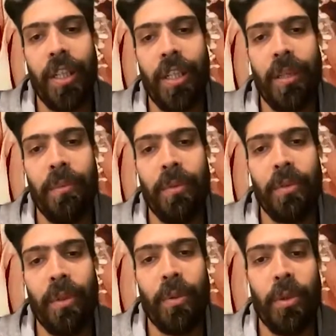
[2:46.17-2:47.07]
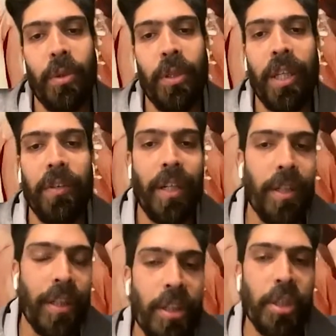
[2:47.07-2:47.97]
that comes from Gurudev. And
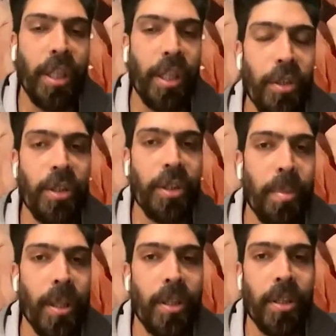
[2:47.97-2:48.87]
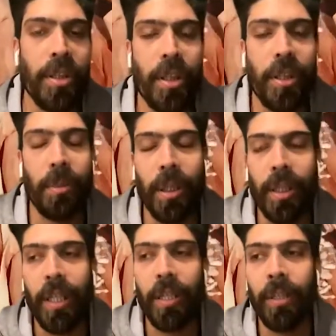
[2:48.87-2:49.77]
I'll share those experiences a little bit
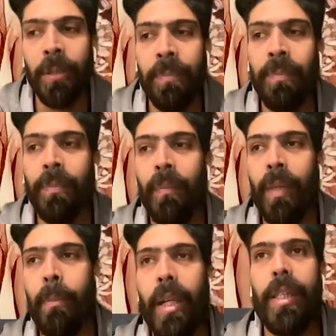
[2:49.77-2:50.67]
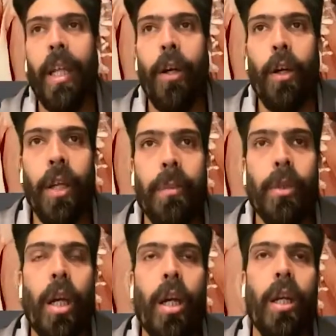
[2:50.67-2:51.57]
later. But as I heard him
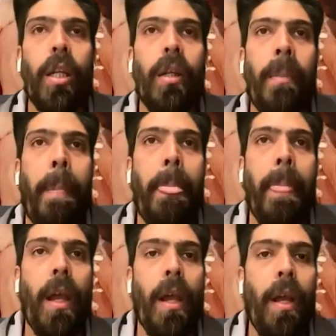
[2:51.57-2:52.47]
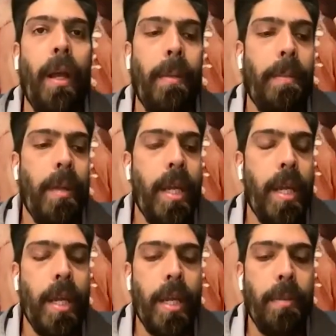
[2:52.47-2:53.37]
talk,
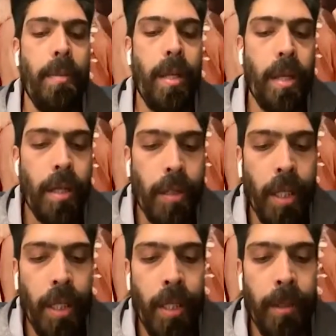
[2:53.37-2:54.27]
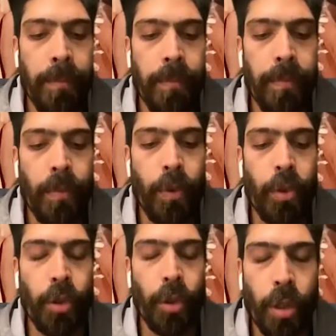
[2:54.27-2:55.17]
he immediately
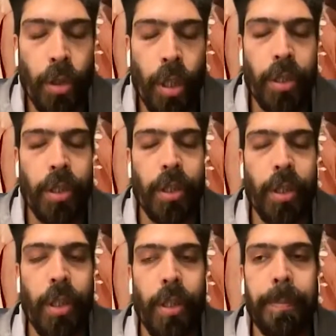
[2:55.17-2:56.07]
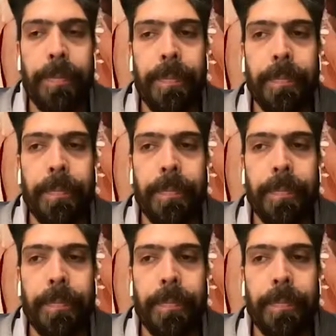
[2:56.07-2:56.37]
stood across as a